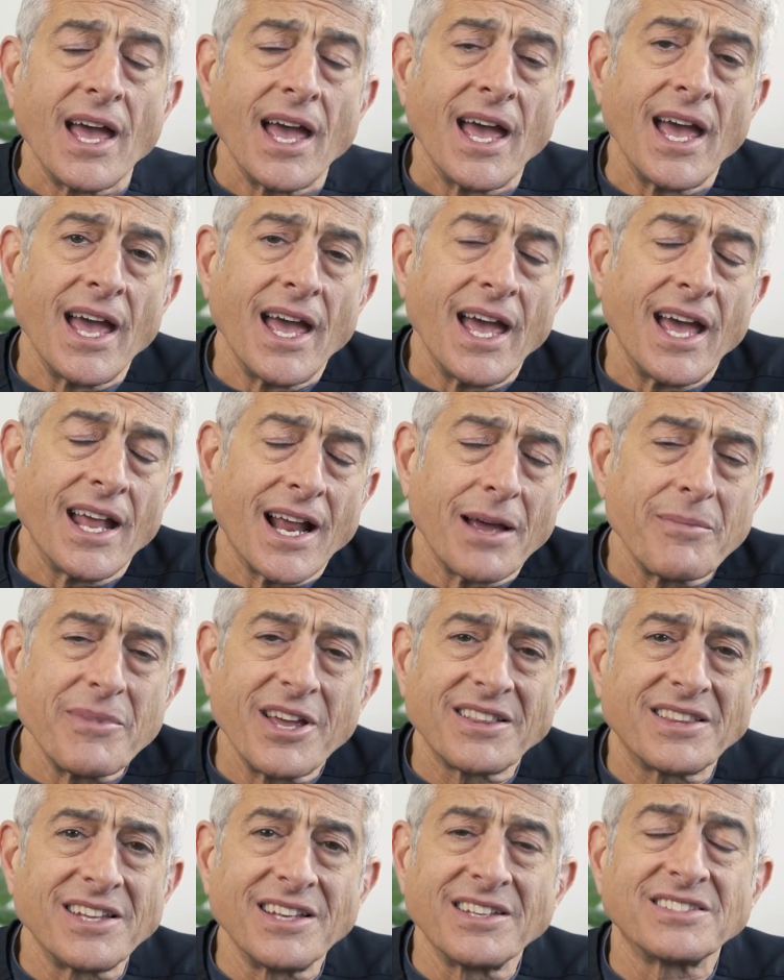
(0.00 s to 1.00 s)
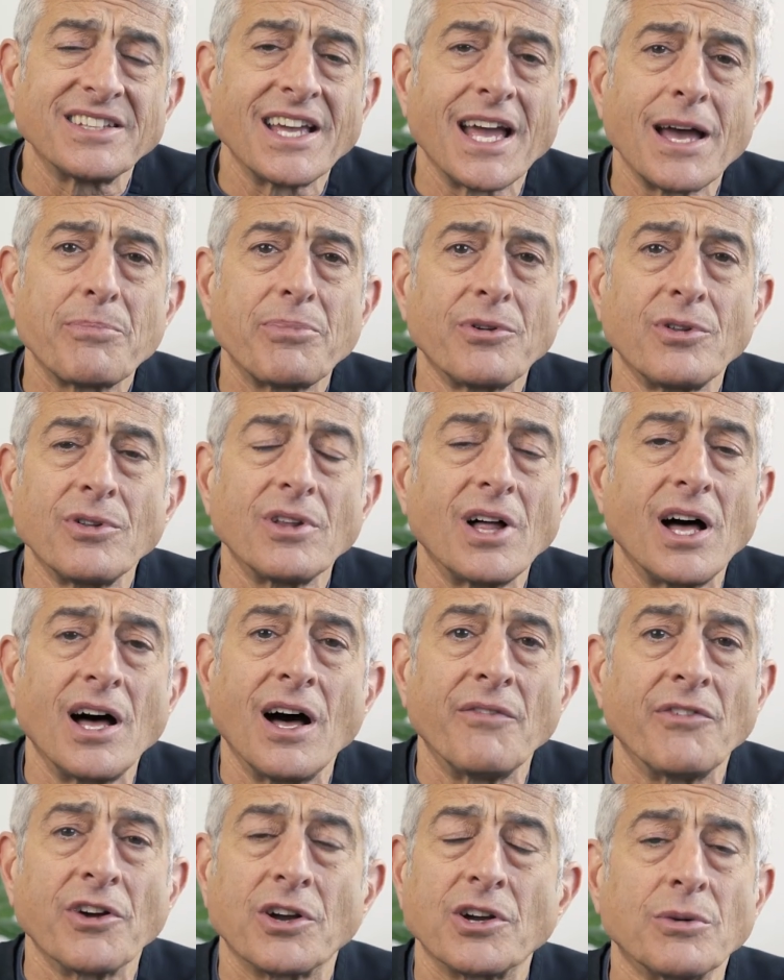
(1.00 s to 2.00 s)
And I make the example
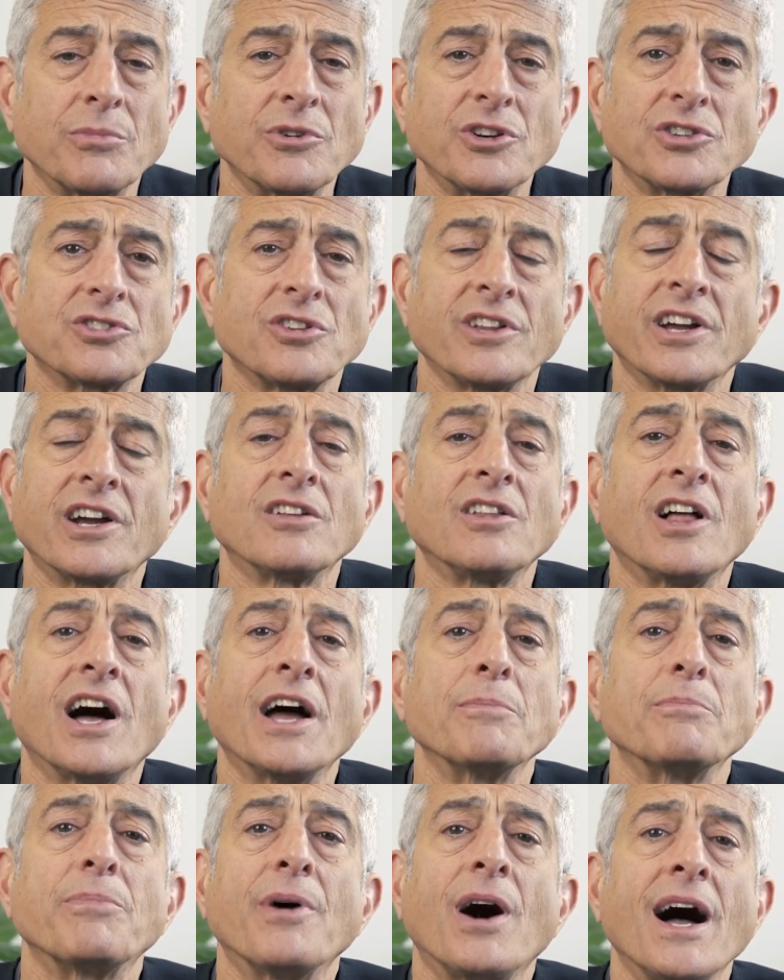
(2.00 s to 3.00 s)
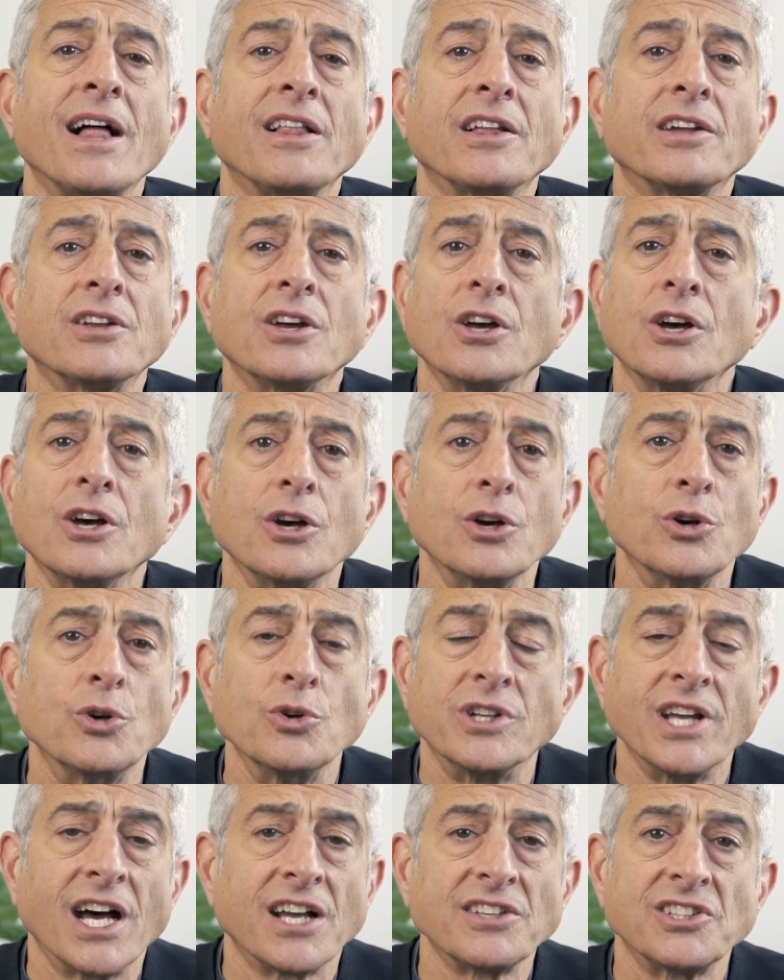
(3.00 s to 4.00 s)
of a commercial airline pilot
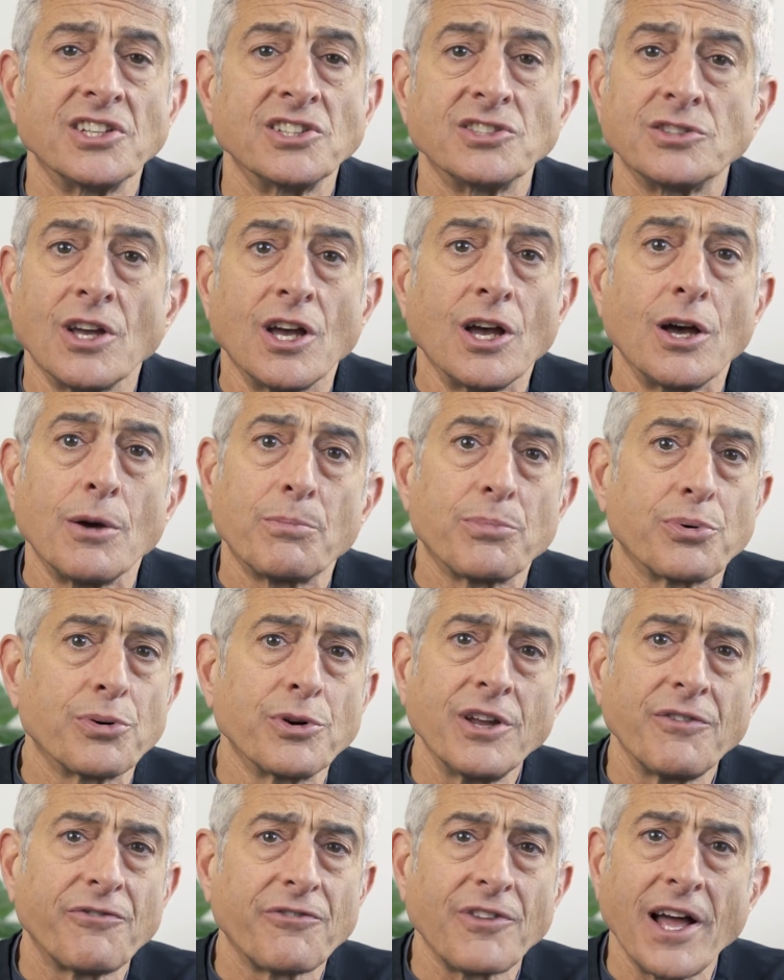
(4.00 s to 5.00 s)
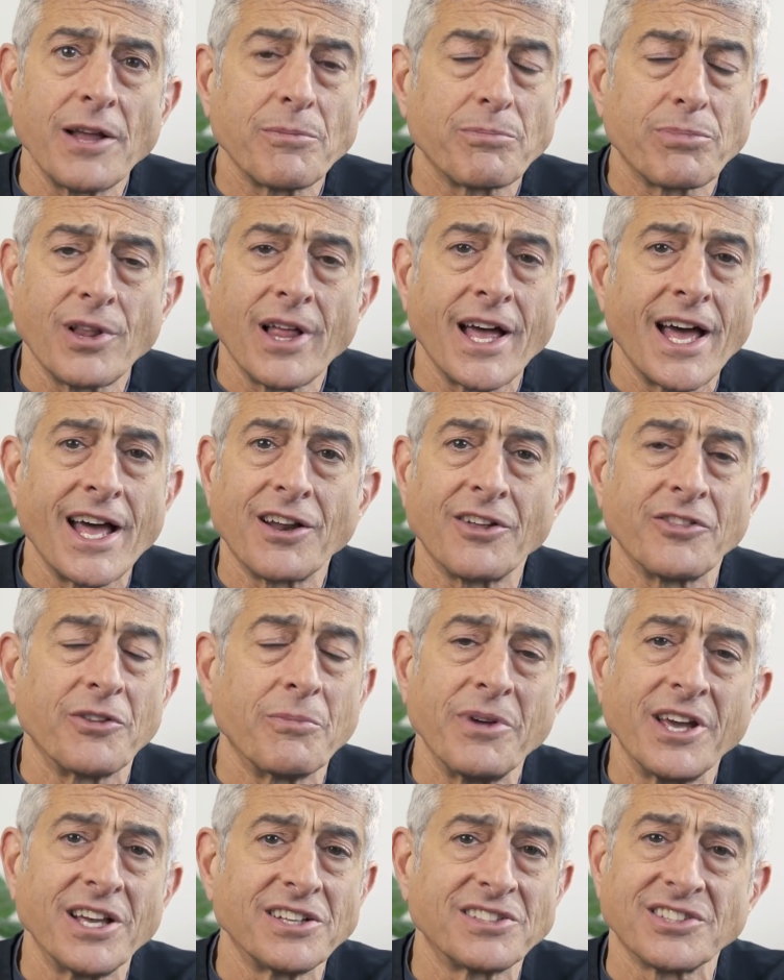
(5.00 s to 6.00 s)
who does his pre-flight plan on the
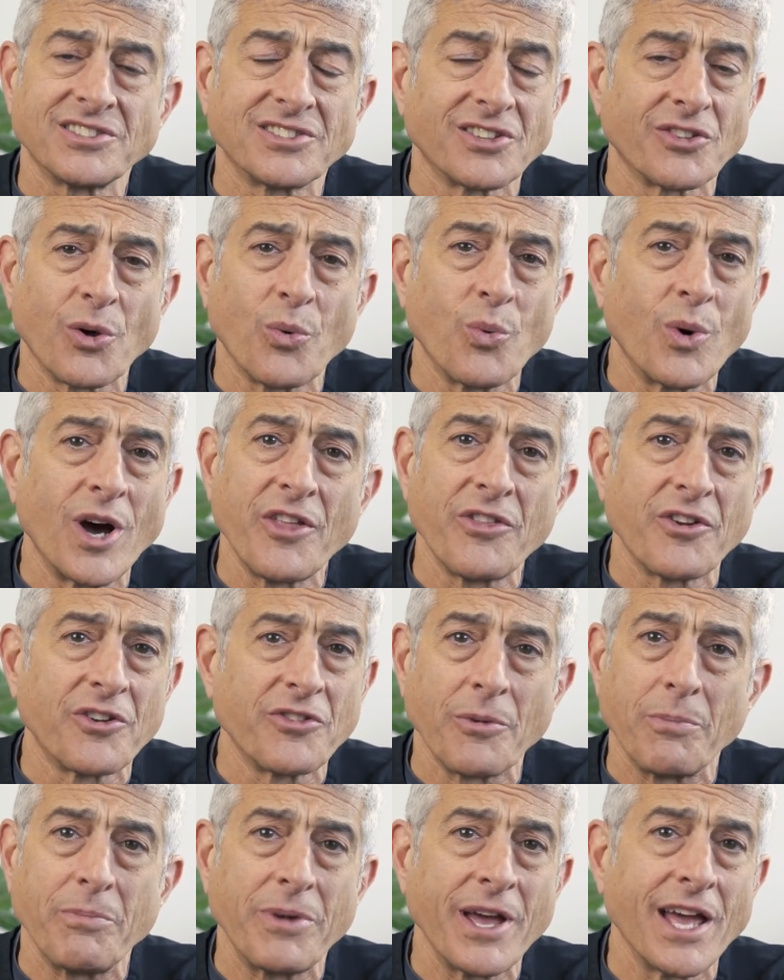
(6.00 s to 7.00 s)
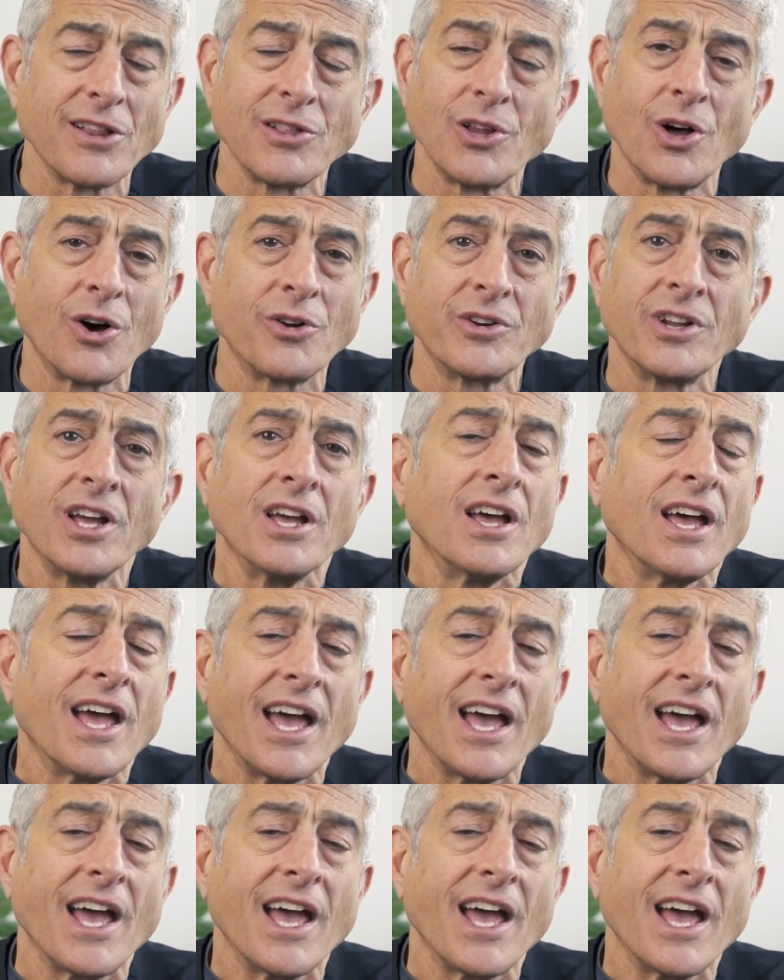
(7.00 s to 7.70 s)
basis of the weather, the payload,